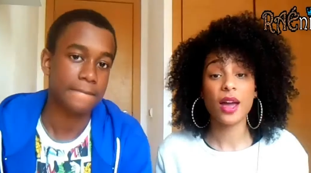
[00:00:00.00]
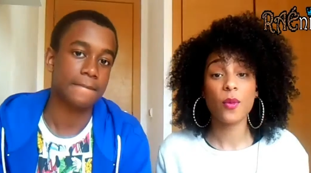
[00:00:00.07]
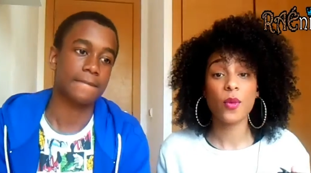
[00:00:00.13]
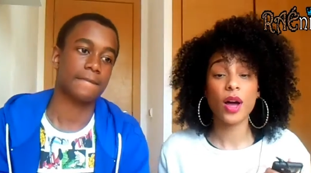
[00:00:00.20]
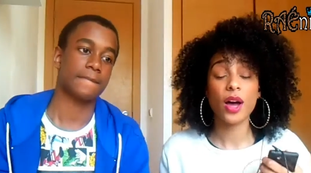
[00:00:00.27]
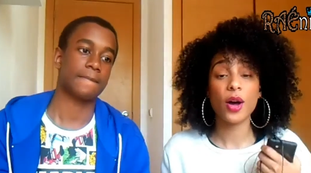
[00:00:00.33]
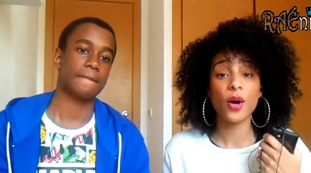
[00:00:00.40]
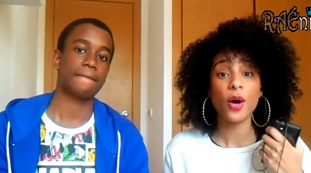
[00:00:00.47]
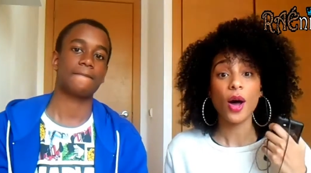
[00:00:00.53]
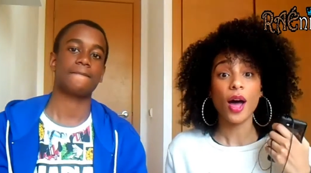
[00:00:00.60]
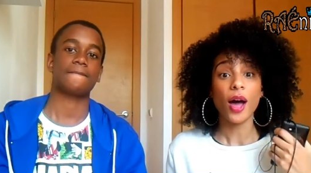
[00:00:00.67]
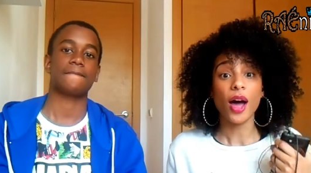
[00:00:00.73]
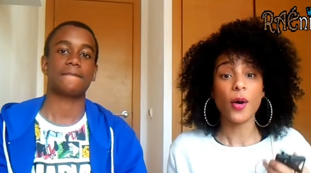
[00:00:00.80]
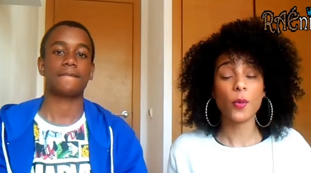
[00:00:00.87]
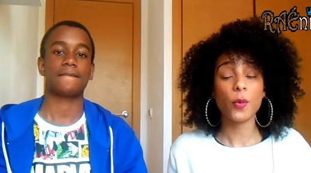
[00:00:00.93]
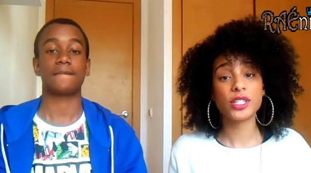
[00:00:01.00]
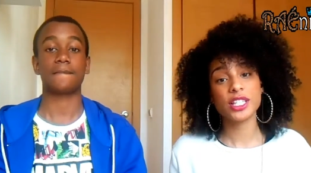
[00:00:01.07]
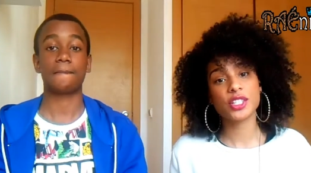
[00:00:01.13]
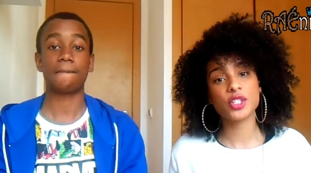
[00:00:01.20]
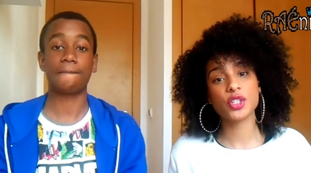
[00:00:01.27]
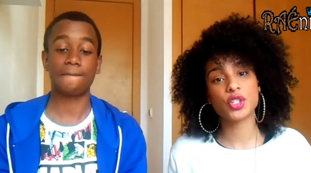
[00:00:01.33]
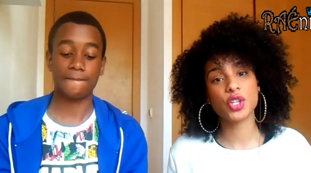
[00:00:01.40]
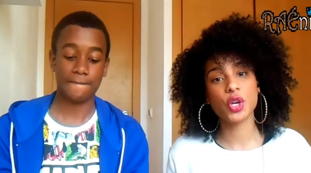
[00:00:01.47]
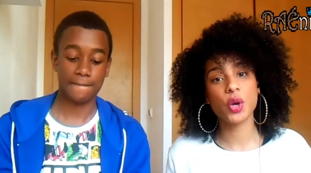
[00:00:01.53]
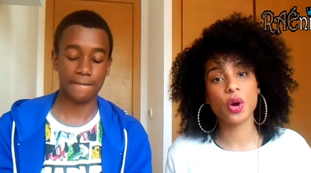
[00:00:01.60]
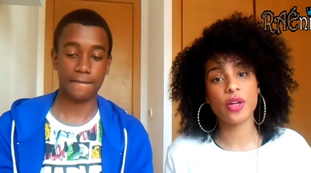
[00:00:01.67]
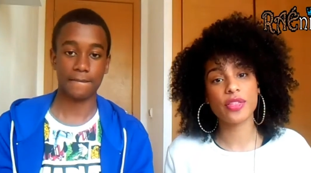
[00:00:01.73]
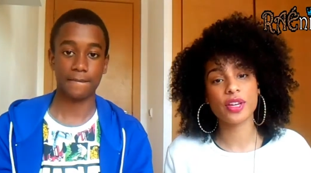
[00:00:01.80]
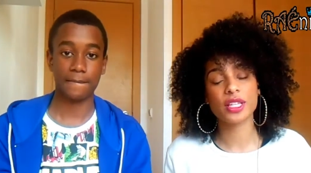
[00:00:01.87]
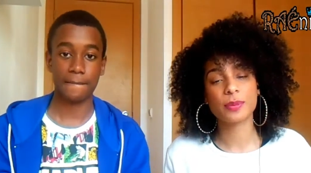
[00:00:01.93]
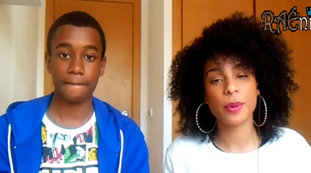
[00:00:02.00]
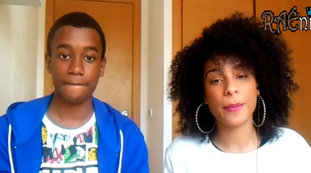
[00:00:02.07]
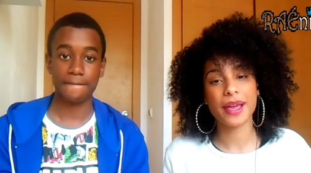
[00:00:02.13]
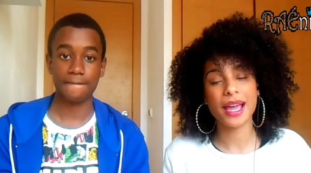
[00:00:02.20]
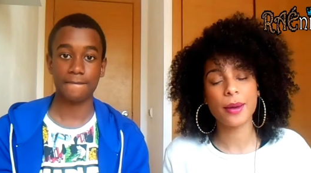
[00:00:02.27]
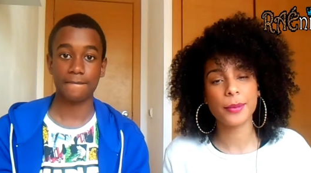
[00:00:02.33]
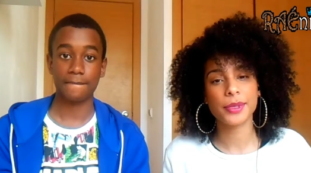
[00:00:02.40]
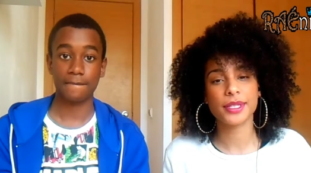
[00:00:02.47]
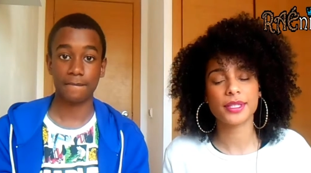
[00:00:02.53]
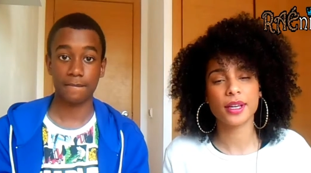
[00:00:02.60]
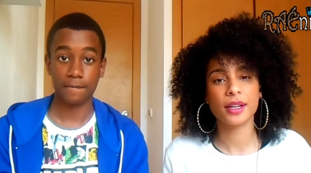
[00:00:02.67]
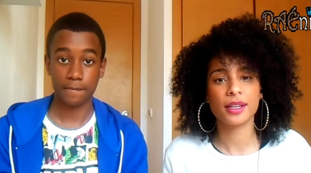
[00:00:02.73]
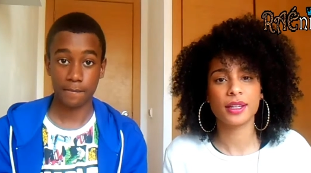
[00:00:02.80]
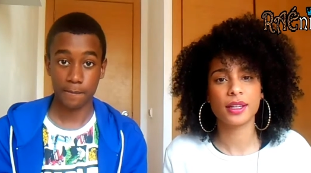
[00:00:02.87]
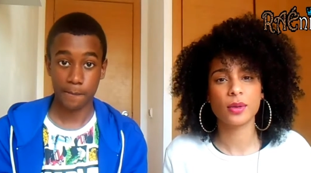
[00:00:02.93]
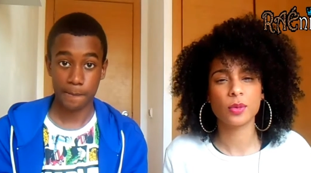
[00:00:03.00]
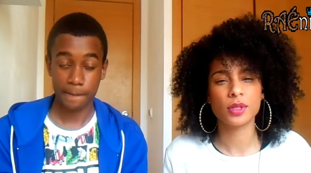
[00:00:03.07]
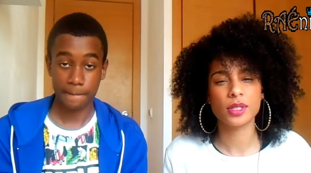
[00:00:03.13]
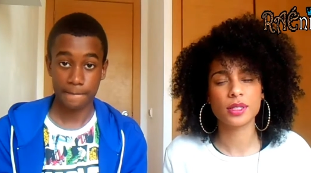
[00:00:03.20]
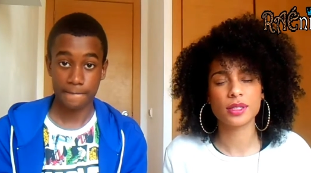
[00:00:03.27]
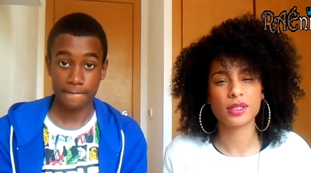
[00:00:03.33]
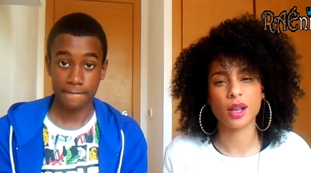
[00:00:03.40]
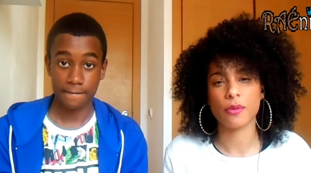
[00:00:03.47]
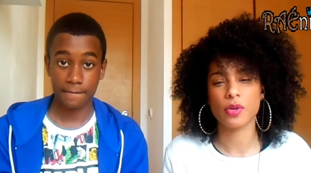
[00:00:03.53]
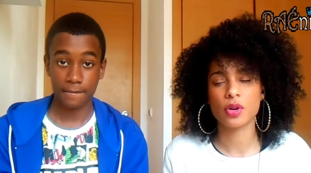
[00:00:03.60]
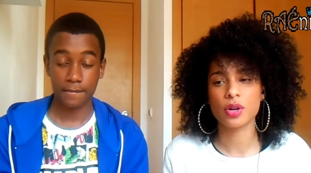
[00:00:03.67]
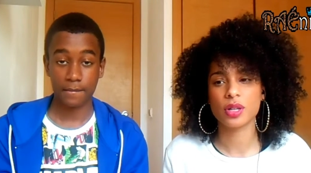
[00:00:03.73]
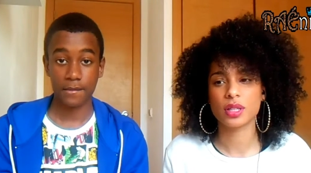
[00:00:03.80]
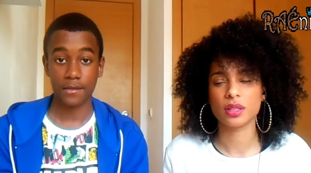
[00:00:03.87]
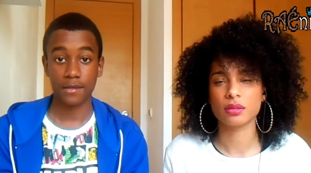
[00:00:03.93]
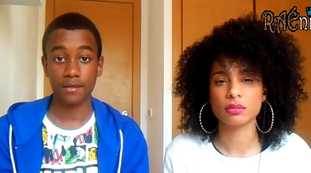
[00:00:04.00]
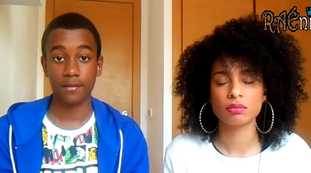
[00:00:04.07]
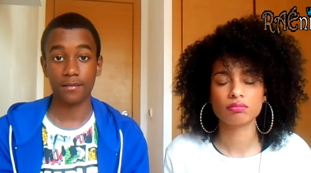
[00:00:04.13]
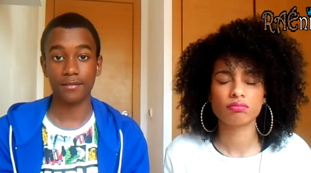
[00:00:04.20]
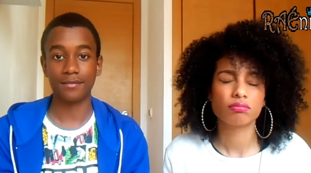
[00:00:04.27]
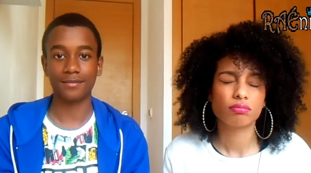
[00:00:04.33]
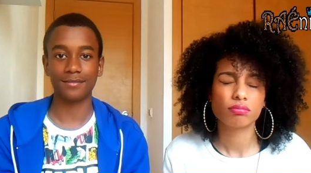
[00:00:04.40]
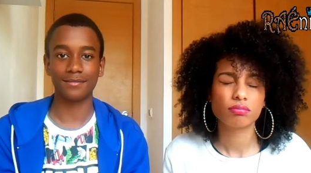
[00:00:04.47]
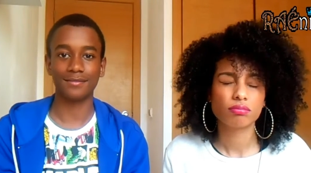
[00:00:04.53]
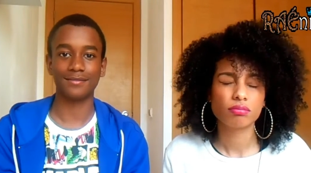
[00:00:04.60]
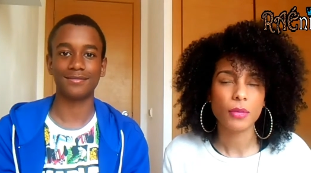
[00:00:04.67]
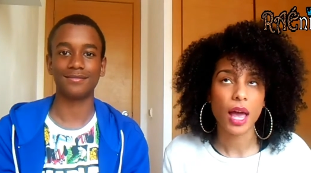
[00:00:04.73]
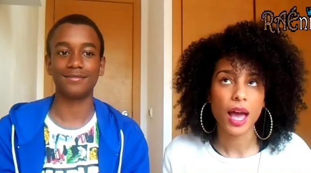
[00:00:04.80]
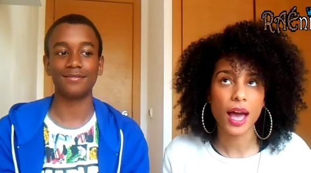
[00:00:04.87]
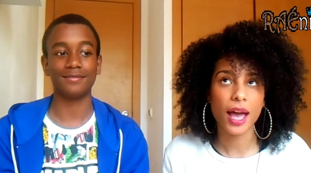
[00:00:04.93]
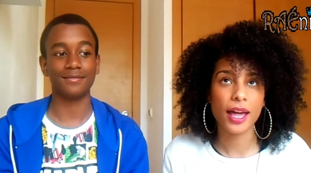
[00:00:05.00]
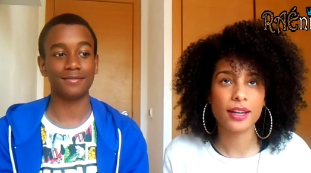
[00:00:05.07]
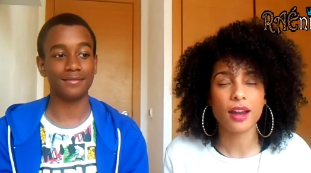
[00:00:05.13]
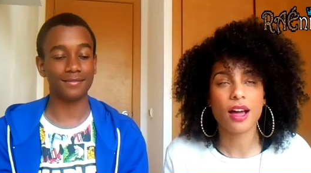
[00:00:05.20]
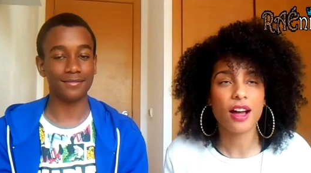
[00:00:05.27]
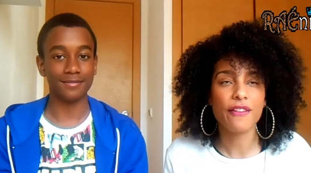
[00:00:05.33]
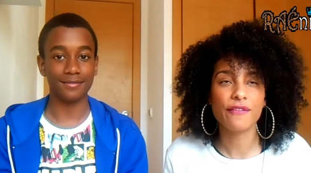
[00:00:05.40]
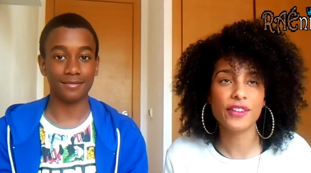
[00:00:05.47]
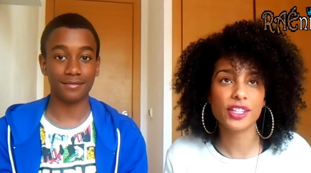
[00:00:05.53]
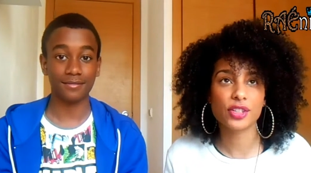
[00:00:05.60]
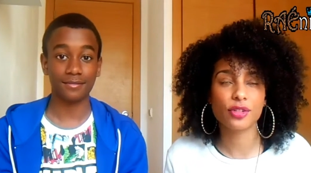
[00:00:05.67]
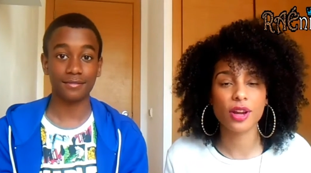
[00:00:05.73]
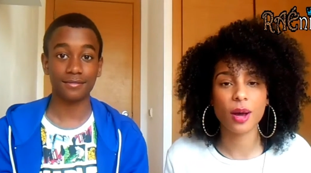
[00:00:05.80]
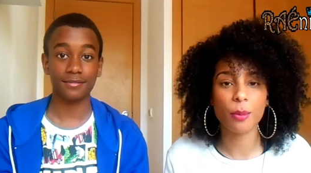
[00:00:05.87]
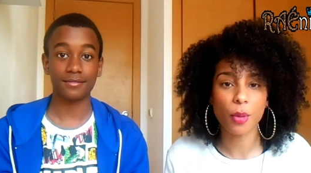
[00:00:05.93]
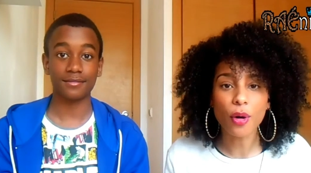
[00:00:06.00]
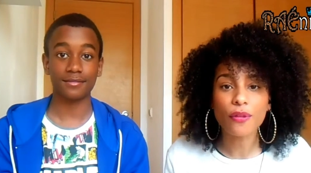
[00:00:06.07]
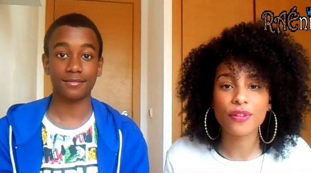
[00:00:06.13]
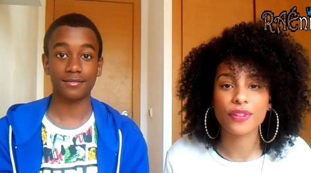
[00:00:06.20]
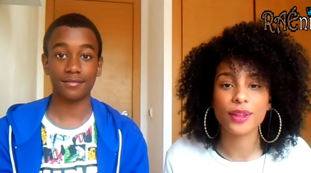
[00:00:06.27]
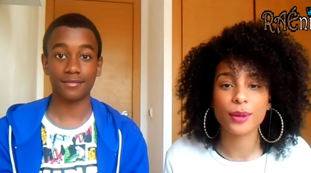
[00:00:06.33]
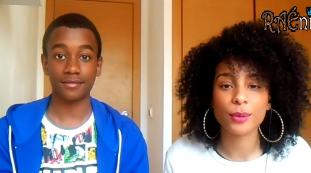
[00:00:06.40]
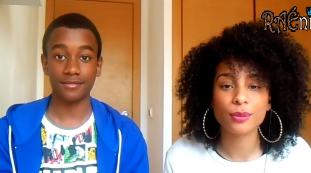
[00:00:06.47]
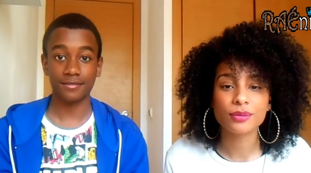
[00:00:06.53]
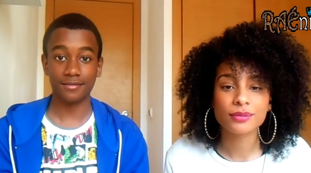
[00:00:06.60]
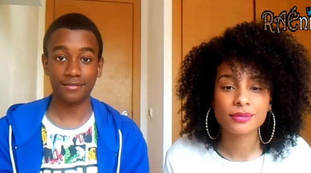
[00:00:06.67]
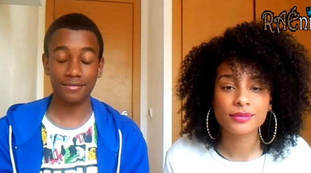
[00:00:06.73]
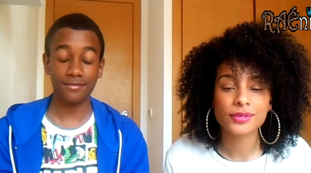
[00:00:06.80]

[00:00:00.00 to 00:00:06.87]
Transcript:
Speaker 1: okay, well, we did do two others, but my camera decided it wanted to stop recording, and I got victory on both of them.